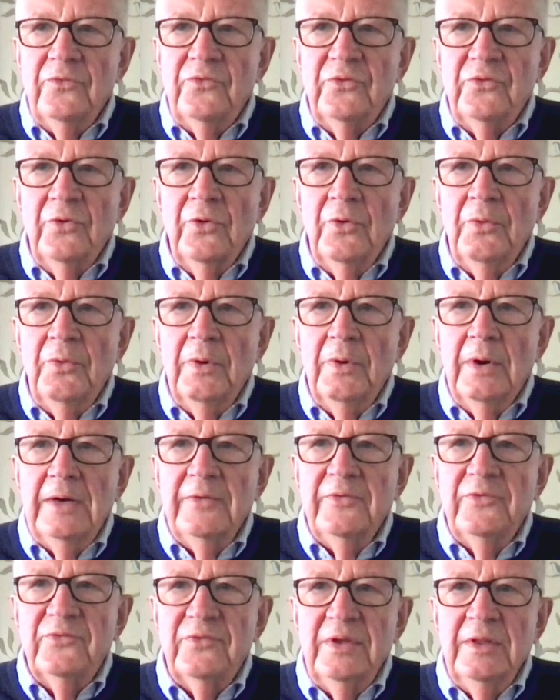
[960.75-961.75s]
So
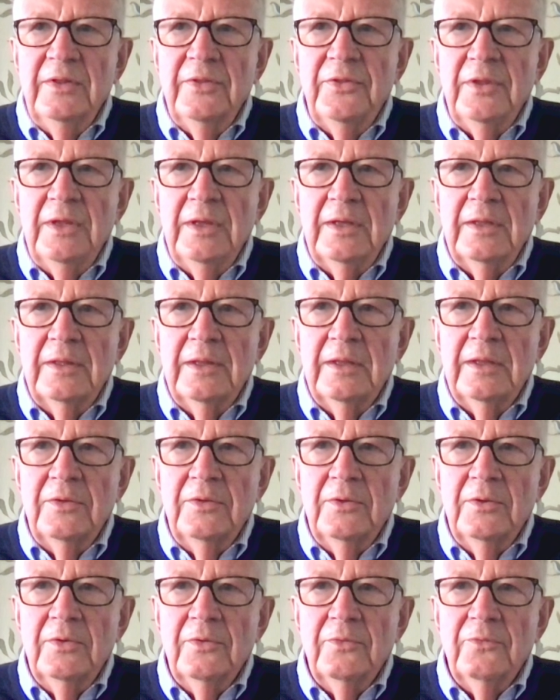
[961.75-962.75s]
I still think
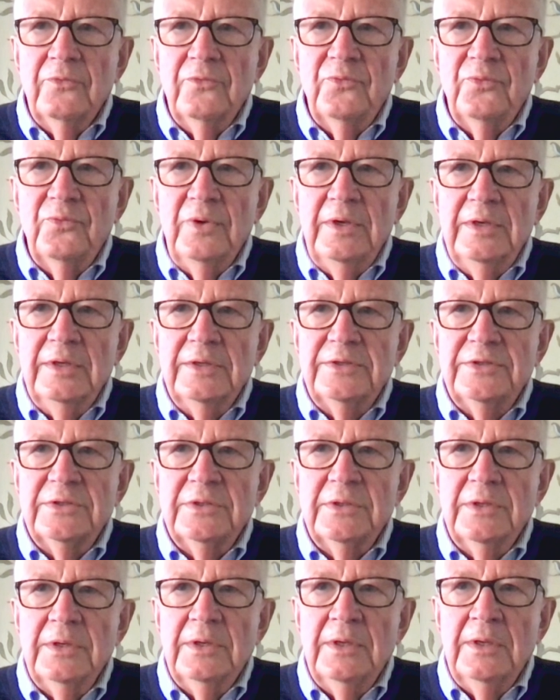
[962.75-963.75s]
that the
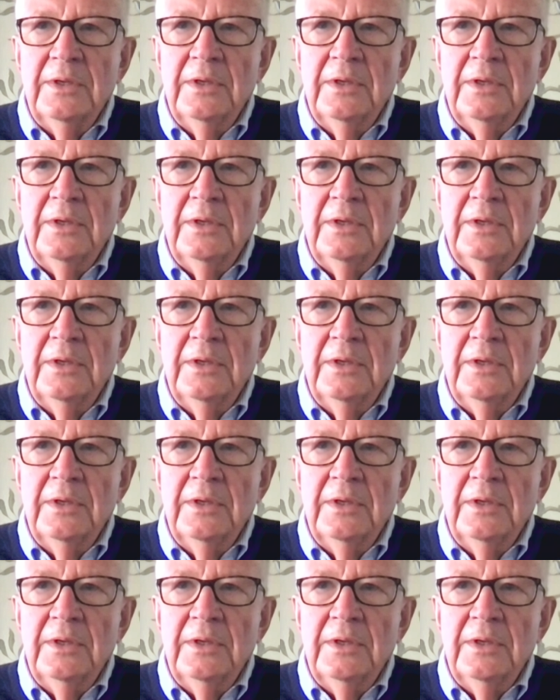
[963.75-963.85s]
Swedish